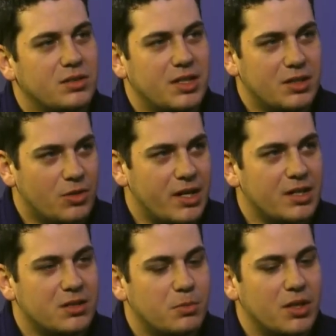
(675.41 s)
to get
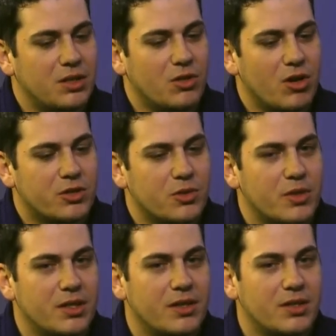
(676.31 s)
credits, but you're also
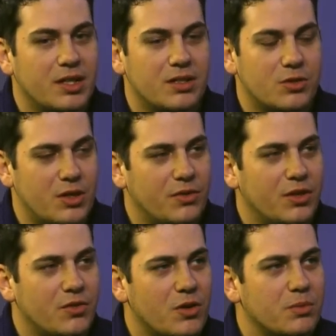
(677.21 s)
in there to get a
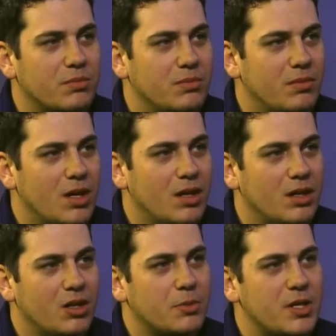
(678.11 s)
certificate from uh,
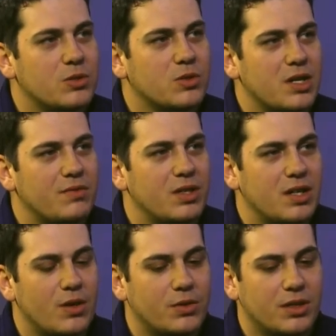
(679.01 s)
occupational safety and
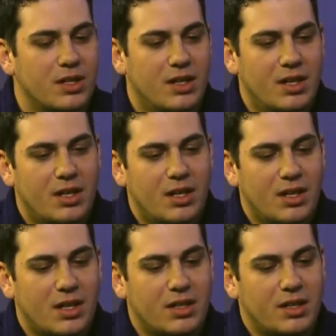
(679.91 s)
health
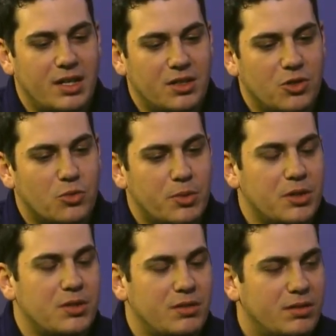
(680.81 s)
uh, and you'll
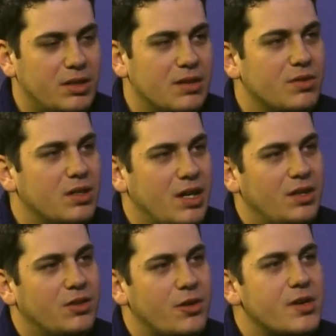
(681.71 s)
be given a
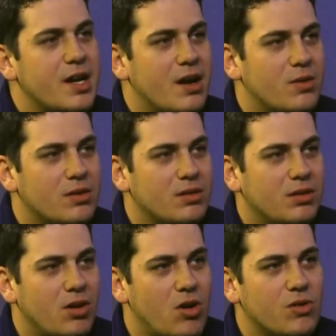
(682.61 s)
30-hour
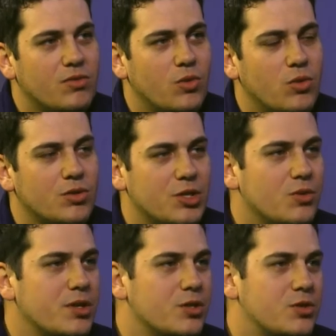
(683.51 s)
card for
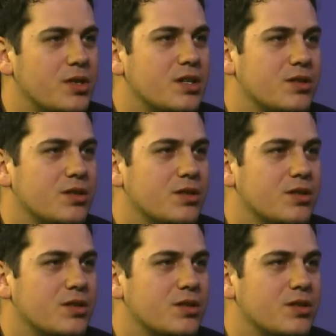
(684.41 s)
general industry and a